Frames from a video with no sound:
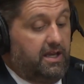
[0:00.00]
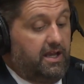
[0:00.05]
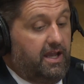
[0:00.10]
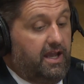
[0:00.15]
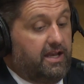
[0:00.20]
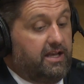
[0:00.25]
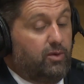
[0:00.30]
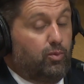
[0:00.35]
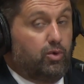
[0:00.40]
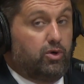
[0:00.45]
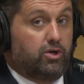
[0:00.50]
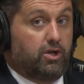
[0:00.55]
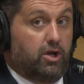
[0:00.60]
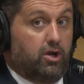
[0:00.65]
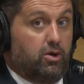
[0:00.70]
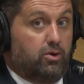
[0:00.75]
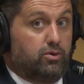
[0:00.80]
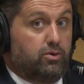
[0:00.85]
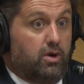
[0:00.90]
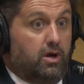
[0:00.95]
and it will
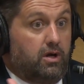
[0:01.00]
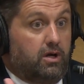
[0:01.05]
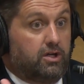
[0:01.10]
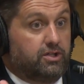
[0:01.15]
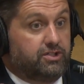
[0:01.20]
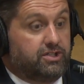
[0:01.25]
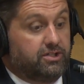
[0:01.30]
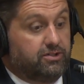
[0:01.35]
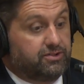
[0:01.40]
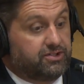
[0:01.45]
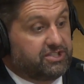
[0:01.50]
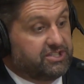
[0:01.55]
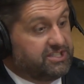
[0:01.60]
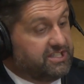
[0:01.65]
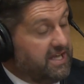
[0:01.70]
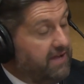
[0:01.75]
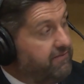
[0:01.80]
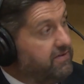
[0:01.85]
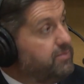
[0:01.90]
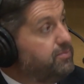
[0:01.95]
go until
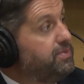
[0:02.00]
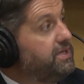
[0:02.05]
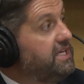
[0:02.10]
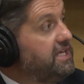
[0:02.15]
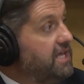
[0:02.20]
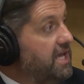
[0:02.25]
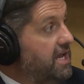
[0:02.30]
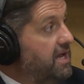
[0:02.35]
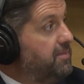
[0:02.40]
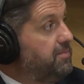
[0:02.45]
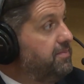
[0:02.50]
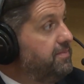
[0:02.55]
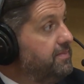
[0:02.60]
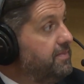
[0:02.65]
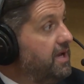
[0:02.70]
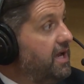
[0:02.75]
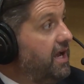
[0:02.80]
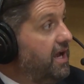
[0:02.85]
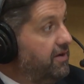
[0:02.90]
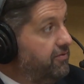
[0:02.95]
7 p.m.
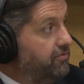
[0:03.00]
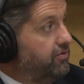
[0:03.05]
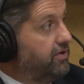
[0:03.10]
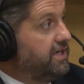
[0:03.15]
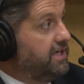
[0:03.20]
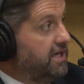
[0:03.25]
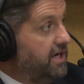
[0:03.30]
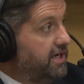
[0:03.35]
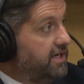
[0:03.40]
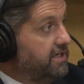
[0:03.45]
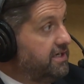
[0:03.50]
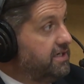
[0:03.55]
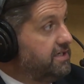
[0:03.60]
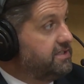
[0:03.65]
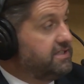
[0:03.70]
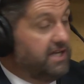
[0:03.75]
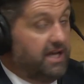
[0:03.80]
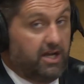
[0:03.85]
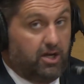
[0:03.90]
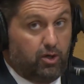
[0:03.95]
every night
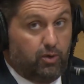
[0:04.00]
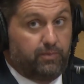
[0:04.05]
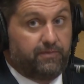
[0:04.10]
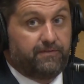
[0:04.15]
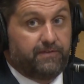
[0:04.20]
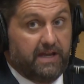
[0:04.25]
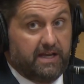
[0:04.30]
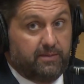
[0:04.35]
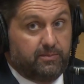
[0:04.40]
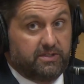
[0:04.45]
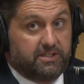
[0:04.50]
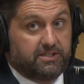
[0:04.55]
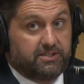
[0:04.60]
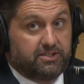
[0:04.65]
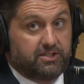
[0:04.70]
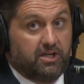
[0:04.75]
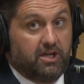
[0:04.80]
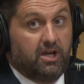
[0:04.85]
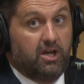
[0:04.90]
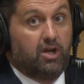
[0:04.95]
to help
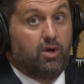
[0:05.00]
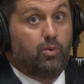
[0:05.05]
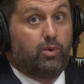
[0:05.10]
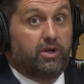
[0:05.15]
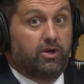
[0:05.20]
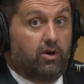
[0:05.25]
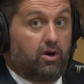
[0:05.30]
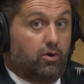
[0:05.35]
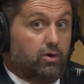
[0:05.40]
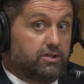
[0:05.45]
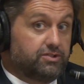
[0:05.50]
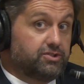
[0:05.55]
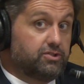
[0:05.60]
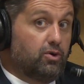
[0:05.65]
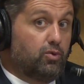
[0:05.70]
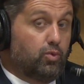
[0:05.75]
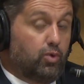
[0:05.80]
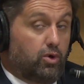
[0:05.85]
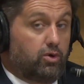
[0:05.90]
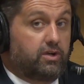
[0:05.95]
families. We are
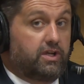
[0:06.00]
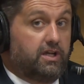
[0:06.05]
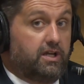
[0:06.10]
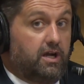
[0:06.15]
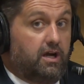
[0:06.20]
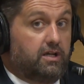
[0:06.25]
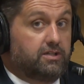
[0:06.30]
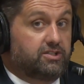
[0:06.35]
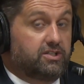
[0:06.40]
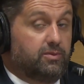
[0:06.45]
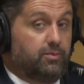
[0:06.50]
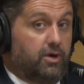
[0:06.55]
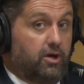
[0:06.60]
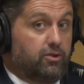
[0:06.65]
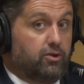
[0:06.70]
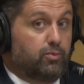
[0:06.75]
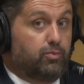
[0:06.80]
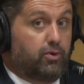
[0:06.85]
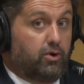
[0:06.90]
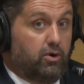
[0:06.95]
also working on some
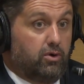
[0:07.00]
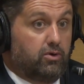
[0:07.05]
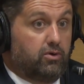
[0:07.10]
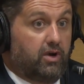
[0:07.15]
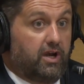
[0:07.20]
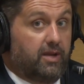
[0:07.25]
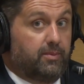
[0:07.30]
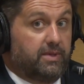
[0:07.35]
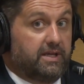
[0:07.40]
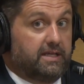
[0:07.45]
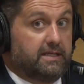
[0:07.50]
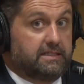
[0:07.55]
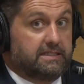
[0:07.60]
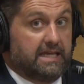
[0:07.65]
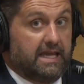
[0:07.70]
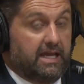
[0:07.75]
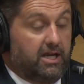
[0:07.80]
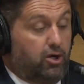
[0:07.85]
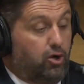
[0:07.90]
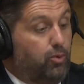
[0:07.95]
other programming
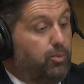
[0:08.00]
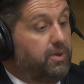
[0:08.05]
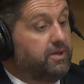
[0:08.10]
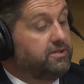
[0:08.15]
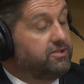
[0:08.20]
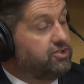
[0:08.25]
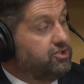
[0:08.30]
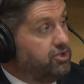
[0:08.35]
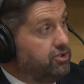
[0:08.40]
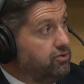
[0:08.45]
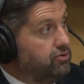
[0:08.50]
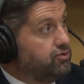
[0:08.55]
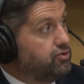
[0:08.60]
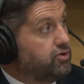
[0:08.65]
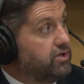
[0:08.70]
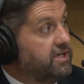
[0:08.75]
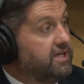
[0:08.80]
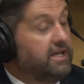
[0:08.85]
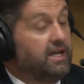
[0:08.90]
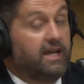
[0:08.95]
to help
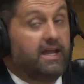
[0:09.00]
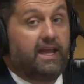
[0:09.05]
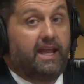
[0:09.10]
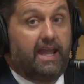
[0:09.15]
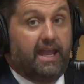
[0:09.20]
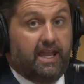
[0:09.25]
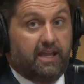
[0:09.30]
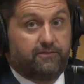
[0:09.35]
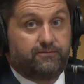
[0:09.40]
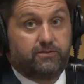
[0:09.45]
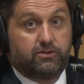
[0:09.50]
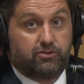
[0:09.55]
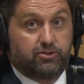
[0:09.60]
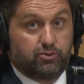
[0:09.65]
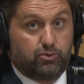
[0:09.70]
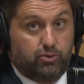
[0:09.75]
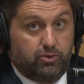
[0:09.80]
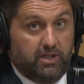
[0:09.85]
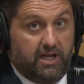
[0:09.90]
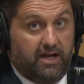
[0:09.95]
children after
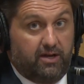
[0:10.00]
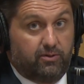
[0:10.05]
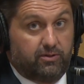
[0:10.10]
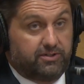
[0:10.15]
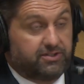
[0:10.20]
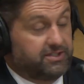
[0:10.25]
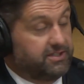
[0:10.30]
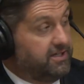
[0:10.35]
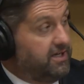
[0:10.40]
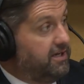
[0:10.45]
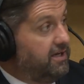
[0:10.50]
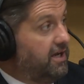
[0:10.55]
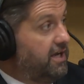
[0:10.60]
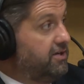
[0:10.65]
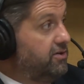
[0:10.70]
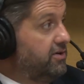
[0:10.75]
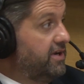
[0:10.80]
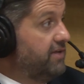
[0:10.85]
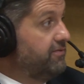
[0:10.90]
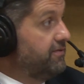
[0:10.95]
school hours, and I
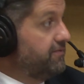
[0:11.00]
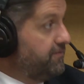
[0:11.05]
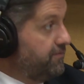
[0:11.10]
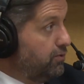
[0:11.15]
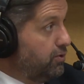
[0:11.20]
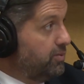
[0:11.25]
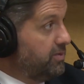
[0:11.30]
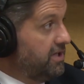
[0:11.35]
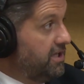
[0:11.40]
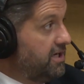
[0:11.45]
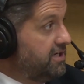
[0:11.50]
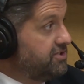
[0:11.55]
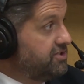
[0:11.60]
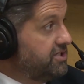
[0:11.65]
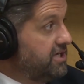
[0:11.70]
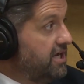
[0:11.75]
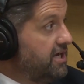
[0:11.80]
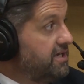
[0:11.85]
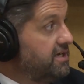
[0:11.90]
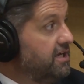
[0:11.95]
don't have it
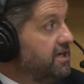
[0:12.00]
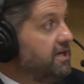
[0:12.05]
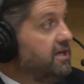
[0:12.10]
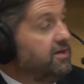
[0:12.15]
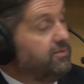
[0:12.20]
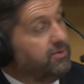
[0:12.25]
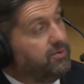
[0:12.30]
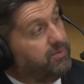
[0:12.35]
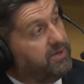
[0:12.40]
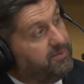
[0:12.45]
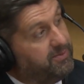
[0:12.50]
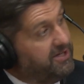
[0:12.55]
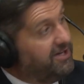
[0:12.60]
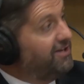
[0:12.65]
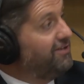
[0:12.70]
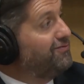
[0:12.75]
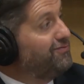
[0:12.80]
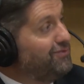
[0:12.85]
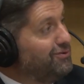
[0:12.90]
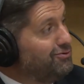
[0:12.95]
formalized yet, but maybe
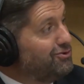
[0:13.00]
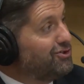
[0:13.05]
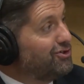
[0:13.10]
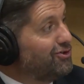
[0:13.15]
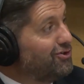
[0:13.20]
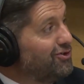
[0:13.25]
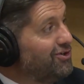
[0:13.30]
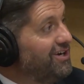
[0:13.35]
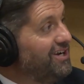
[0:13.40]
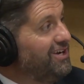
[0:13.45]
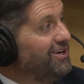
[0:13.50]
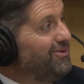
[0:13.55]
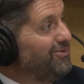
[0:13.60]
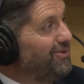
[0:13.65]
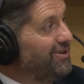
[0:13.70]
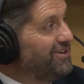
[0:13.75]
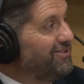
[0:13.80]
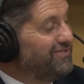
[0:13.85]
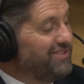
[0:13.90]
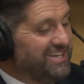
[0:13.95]
on a future
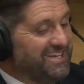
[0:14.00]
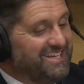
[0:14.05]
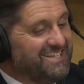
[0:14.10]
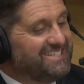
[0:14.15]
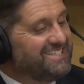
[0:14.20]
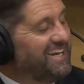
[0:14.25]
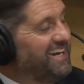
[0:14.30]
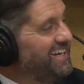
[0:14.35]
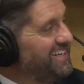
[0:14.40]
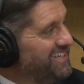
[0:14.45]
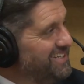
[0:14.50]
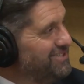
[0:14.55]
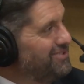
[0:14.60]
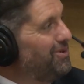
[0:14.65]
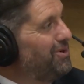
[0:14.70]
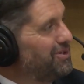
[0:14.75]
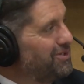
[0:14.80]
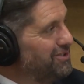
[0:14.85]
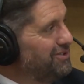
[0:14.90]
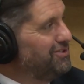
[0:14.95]
one of these I can
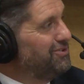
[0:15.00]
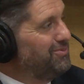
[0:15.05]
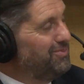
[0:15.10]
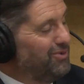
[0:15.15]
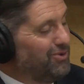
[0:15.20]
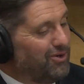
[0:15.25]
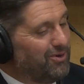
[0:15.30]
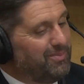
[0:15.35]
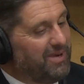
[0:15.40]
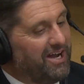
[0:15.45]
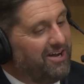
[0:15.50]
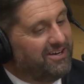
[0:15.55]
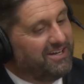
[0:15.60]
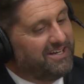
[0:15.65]
talk a little more about